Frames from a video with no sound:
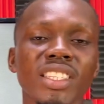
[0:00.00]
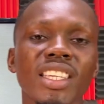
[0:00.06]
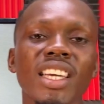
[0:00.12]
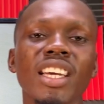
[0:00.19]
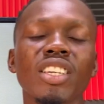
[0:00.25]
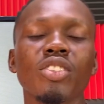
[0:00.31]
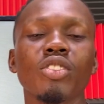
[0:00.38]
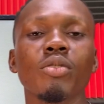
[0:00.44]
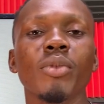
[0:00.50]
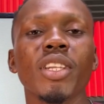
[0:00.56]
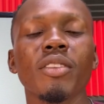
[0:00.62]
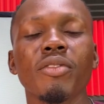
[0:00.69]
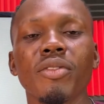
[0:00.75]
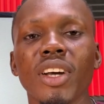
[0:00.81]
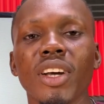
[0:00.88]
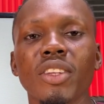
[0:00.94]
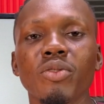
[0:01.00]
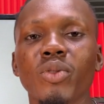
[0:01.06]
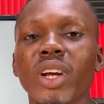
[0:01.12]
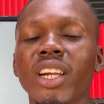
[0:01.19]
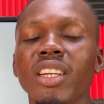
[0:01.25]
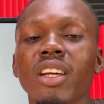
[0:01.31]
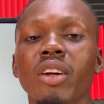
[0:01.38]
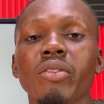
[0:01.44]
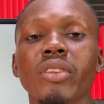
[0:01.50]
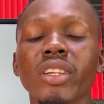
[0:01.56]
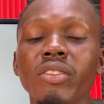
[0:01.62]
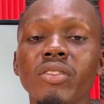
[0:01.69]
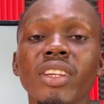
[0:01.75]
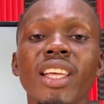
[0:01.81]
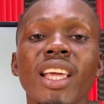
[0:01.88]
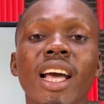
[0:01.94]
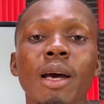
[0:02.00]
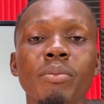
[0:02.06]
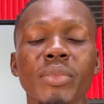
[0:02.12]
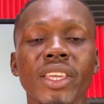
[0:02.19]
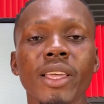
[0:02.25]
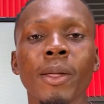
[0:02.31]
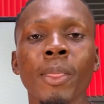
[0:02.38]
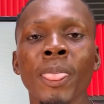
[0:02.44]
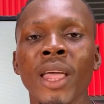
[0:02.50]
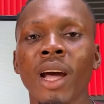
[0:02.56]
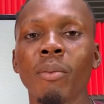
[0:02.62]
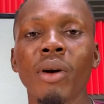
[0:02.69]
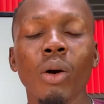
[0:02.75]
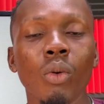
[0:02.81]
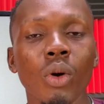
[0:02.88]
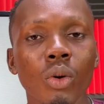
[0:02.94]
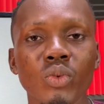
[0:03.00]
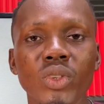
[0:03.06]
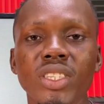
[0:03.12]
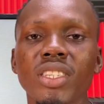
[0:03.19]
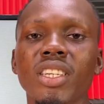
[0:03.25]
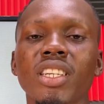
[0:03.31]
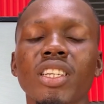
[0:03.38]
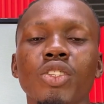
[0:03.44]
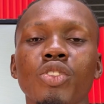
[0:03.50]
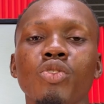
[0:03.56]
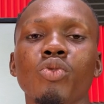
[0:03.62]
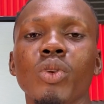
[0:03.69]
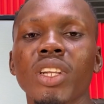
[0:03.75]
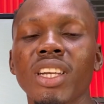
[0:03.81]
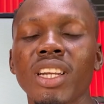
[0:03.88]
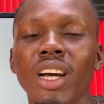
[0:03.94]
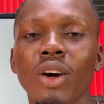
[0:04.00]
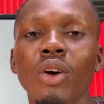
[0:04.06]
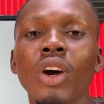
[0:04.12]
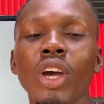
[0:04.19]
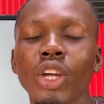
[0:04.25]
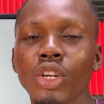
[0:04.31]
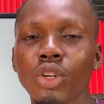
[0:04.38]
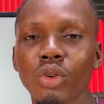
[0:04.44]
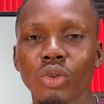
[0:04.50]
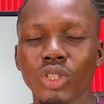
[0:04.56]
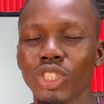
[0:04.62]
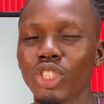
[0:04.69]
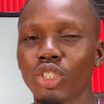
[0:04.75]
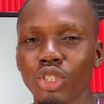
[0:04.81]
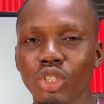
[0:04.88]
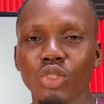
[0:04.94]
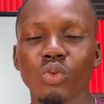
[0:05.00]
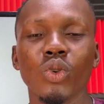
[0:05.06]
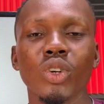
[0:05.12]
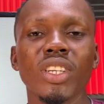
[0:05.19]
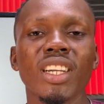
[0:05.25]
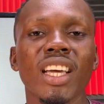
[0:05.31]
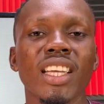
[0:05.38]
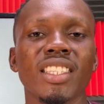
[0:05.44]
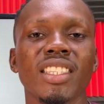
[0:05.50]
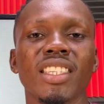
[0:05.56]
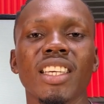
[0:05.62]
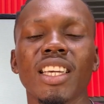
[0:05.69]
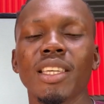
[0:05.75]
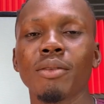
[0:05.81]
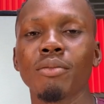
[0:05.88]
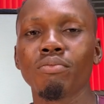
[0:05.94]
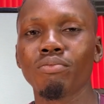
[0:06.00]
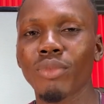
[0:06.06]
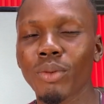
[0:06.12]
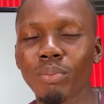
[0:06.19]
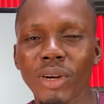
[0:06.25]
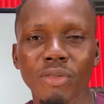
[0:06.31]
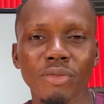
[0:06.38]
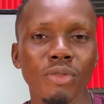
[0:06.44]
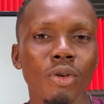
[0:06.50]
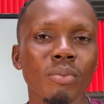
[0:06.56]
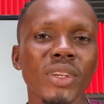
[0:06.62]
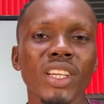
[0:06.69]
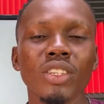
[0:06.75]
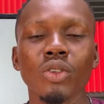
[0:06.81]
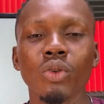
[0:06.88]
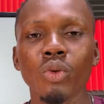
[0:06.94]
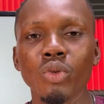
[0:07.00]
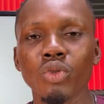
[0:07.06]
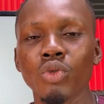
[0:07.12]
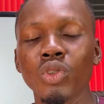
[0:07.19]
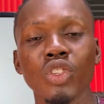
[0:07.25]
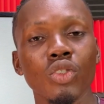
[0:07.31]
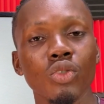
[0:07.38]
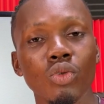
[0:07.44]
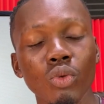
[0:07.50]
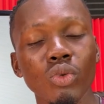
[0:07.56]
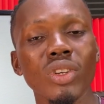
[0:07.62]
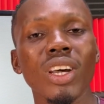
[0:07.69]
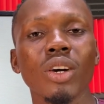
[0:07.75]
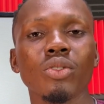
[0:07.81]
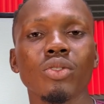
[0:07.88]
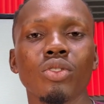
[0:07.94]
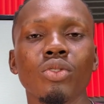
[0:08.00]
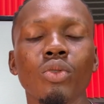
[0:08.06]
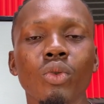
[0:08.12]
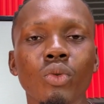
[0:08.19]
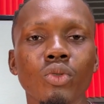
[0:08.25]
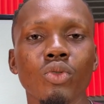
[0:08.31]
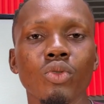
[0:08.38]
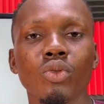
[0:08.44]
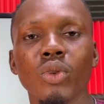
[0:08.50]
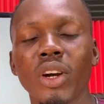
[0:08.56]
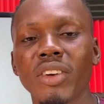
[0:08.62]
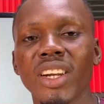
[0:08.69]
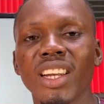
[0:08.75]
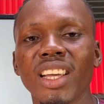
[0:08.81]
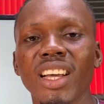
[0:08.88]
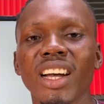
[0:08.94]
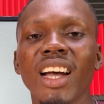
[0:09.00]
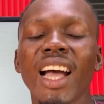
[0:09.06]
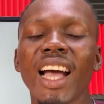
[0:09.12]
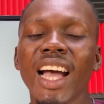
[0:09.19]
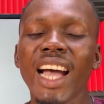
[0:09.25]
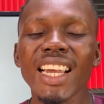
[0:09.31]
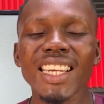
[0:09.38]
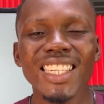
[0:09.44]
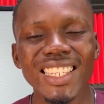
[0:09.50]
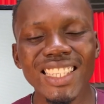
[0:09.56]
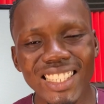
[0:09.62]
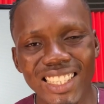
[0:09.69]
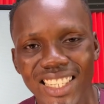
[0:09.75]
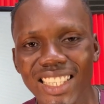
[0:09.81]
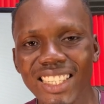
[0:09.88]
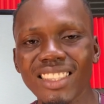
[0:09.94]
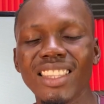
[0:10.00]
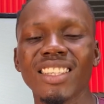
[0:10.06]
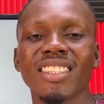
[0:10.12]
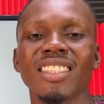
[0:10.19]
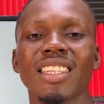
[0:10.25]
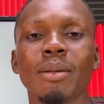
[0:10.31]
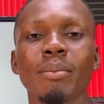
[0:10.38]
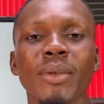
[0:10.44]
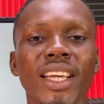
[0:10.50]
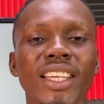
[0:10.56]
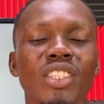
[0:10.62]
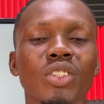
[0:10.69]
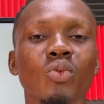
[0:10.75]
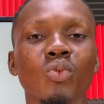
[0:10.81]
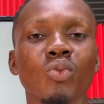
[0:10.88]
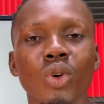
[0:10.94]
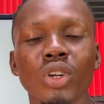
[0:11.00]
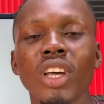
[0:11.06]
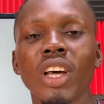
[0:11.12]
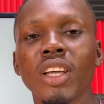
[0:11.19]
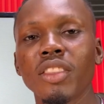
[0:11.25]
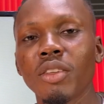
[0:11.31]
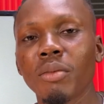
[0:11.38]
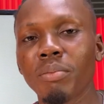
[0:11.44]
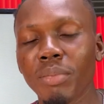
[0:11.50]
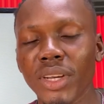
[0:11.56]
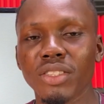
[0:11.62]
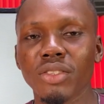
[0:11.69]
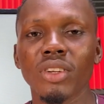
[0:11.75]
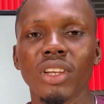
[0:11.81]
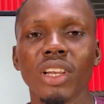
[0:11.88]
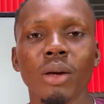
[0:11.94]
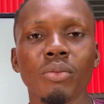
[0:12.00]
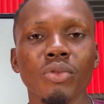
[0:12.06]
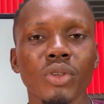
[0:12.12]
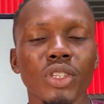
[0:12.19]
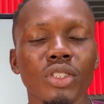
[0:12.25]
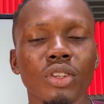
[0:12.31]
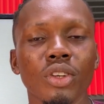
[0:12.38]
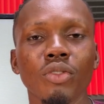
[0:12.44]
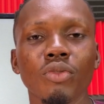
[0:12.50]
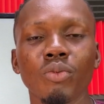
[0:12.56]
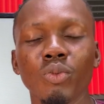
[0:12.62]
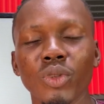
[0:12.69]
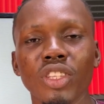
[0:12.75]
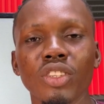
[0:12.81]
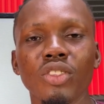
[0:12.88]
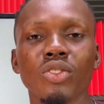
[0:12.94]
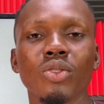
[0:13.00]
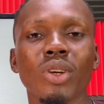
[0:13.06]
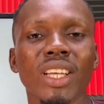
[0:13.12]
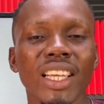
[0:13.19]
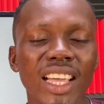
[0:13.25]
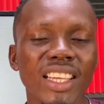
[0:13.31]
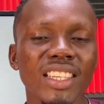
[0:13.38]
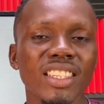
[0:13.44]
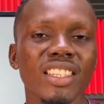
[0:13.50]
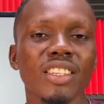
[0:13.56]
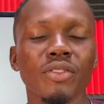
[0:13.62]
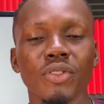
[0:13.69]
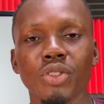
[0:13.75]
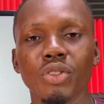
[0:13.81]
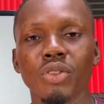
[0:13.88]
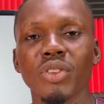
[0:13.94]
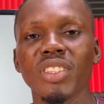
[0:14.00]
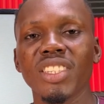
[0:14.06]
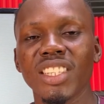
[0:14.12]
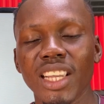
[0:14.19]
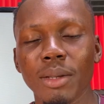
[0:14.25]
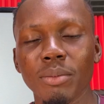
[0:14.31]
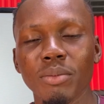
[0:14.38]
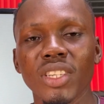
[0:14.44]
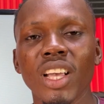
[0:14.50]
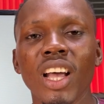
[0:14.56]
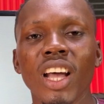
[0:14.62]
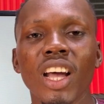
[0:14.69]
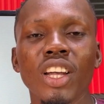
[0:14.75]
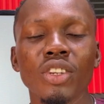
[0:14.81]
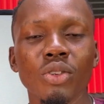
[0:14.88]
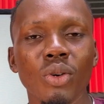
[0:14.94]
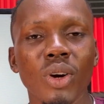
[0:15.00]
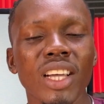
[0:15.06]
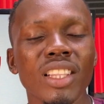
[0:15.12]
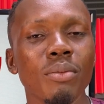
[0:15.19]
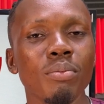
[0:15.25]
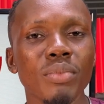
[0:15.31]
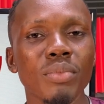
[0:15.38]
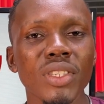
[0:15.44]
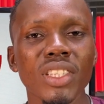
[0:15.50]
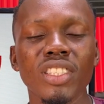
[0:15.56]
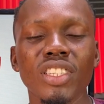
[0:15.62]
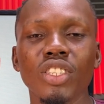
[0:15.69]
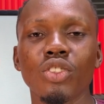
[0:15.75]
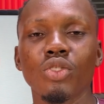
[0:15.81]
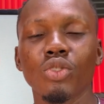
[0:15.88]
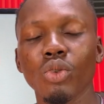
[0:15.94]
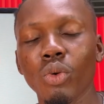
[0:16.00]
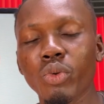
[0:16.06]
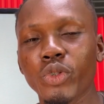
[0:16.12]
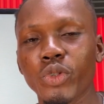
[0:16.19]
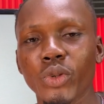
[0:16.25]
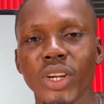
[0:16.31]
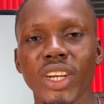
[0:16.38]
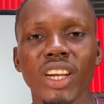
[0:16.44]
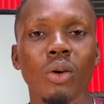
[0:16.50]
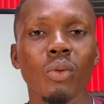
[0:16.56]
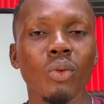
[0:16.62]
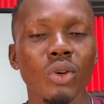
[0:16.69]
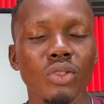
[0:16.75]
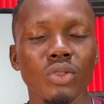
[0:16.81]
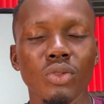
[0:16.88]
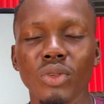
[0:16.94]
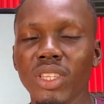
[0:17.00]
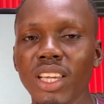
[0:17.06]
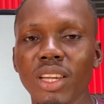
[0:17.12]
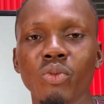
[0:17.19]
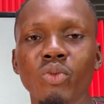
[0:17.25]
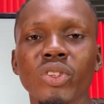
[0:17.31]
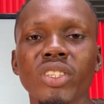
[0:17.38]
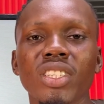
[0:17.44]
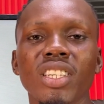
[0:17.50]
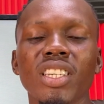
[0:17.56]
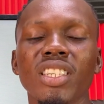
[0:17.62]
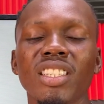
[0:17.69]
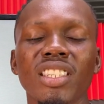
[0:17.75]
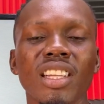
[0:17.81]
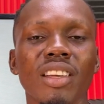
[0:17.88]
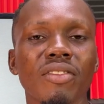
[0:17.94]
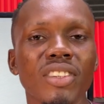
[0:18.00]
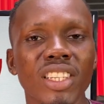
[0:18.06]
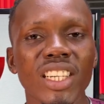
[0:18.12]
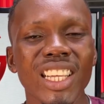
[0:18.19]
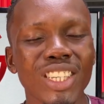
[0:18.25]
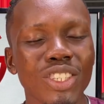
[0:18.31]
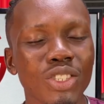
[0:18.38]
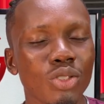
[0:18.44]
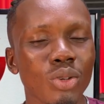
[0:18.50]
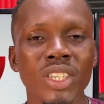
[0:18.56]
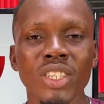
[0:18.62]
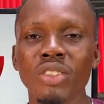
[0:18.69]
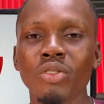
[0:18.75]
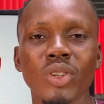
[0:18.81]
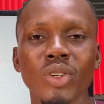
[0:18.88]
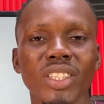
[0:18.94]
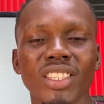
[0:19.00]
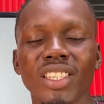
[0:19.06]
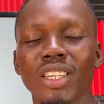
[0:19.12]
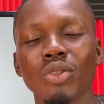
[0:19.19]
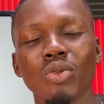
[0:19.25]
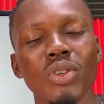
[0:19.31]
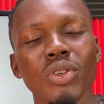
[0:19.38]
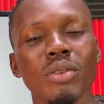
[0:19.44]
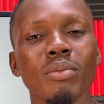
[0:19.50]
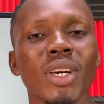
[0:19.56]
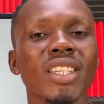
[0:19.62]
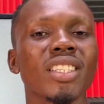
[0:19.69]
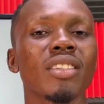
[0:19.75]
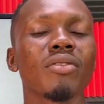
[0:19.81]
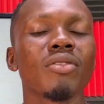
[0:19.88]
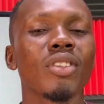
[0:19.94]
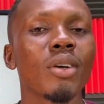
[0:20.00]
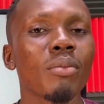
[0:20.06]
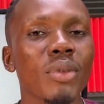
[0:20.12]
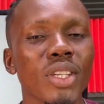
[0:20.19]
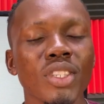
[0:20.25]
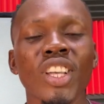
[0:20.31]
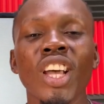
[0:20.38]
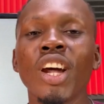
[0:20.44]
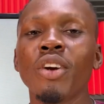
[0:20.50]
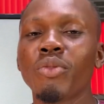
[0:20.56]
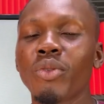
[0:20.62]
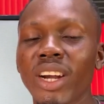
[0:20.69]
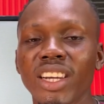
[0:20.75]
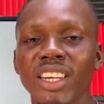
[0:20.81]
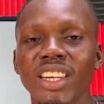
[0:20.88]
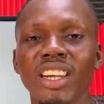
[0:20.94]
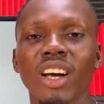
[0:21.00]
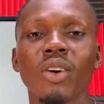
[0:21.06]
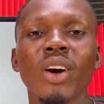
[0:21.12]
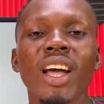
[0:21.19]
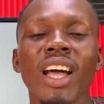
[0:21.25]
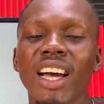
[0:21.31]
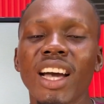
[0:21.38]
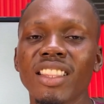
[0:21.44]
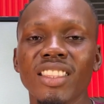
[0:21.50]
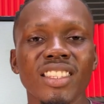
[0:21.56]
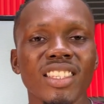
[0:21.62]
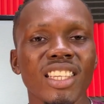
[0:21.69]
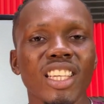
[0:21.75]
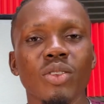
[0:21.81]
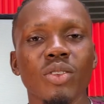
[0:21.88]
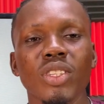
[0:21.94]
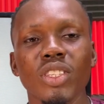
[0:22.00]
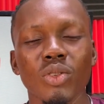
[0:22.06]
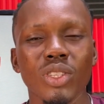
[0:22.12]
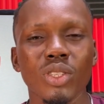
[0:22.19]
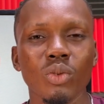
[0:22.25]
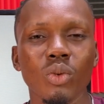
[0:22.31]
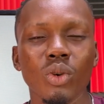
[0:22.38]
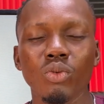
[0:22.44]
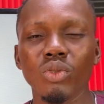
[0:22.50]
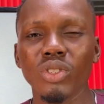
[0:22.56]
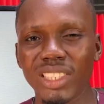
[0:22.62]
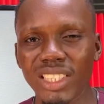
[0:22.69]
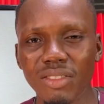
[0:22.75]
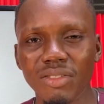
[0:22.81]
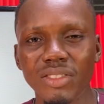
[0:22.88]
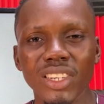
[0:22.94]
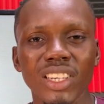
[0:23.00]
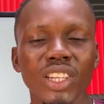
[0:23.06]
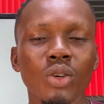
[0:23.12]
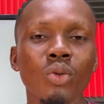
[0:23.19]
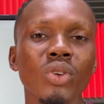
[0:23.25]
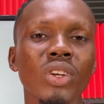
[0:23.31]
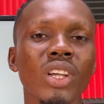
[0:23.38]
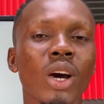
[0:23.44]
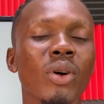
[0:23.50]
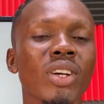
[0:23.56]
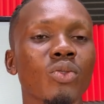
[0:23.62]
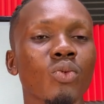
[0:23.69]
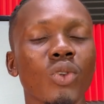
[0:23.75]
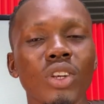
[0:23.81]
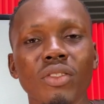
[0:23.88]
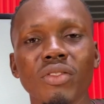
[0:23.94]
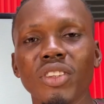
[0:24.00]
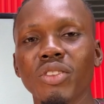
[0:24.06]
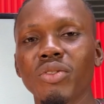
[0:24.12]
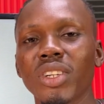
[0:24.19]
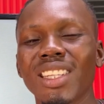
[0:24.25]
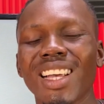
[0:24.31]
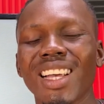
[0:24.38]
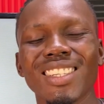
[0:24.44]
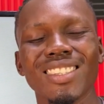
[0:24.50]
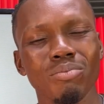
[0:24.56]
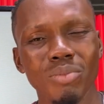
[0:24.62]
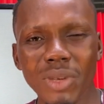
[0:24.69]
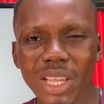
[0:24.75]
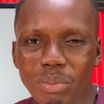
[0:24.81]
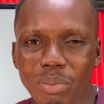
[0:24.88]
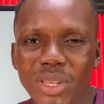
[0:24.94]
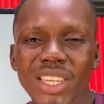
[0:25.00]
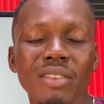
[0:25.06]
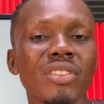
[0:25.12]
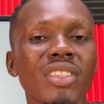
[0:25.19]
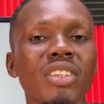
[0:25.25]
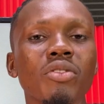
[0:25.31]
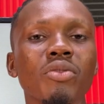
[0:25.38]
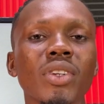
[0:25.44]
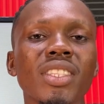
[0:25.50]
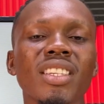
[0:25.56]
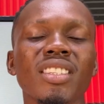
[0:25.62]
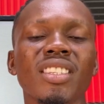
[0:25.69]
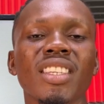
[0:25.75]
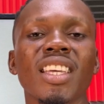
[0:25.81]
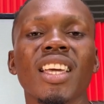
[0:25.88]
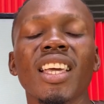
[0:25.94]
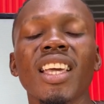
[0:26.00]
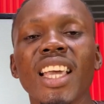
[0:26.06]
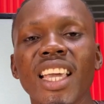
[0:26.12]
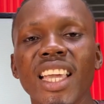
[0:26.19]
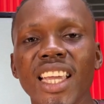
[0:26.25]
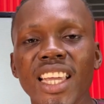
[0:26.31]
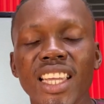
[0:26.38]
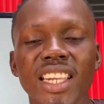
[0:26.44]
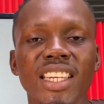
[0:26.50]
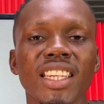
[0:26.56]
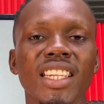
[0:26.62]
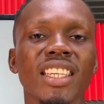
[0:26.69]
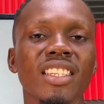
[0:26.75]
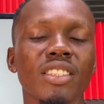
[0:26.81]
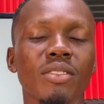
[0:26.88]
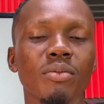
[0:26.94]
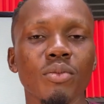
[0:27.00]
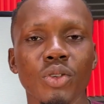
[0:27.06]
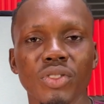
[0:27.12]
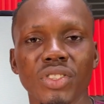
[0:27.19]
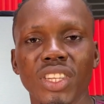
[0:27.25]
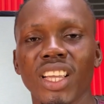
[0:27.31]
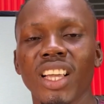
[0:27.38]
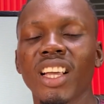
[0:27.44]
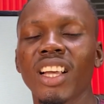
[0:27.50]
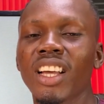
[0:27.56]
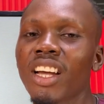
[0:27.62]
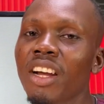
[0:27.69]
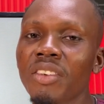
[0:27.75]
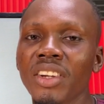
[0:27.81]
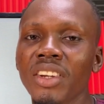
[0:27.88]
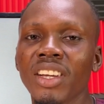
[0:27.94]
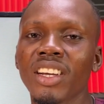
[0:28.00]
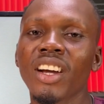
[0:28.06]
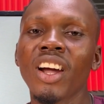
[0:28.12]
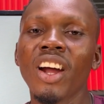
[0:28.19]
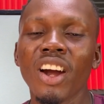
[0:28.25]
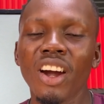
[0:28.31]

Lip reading: Yeah, so many fans right now really happy about what WIZKID is doing now. In just one night, yeah, he performed at the O2. He sold out, O2 Arena, and indeed that same night he won the best collaboration with the song Essence featuring Thames, at the BET Soul Train Award. So yeah, WIZKID is definitely enjoying a great year, doing massive numbers right now, and this year 2021 will definitely go down as one of the great, as maybe even the greatest year in his music career.